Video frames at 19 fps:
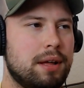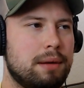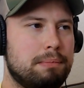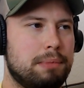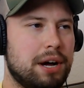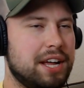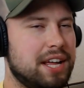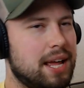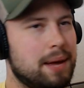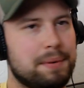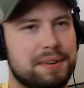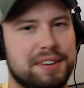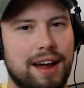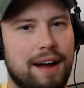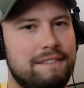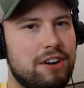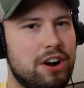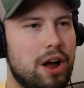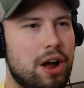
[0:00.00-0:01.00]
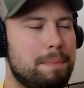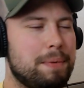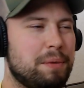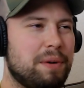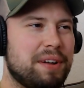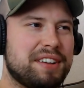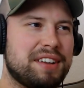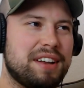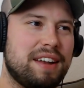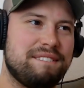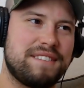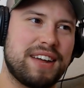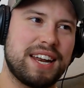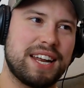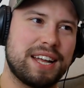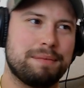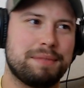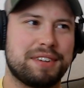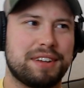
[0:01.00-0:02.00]
But he was covering up. He wasn't
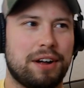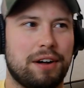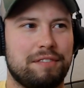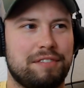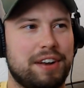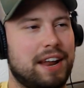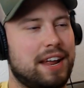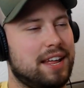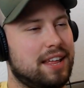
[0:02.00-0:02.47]
defending himself, and